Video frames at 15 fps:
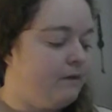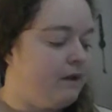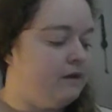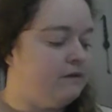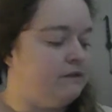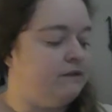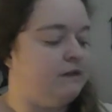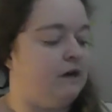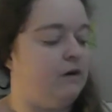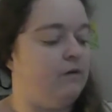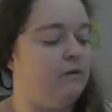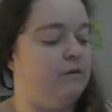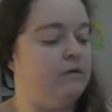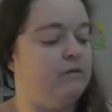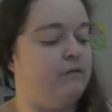
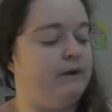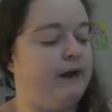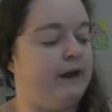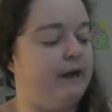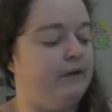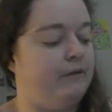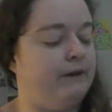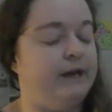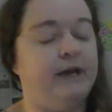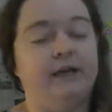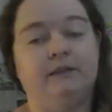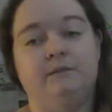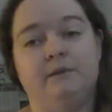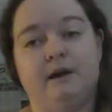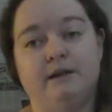so when I
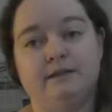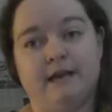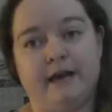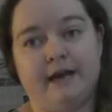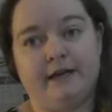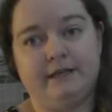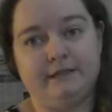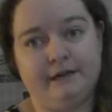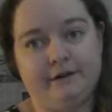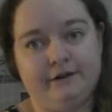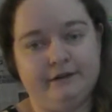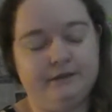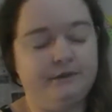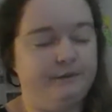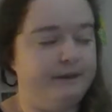got the box, I had to tear
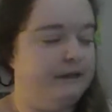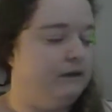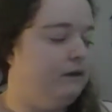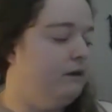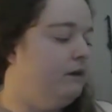into it.